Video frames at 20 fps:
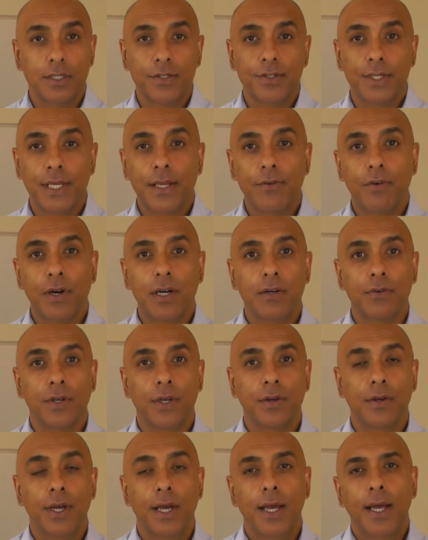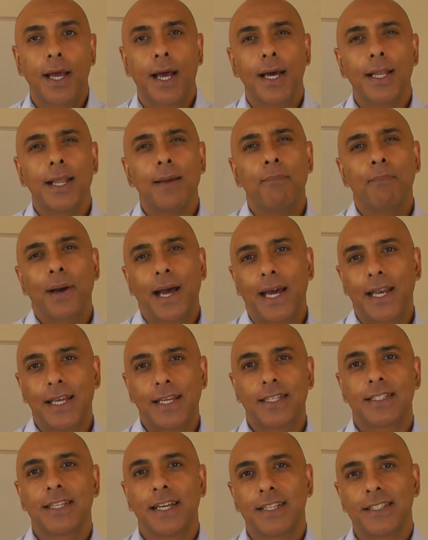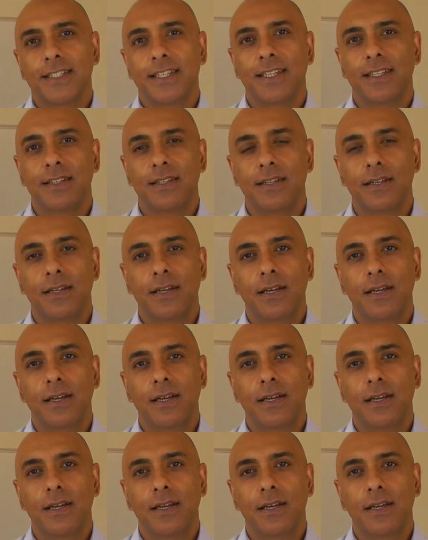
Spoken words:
to derail you, and then panic sets in.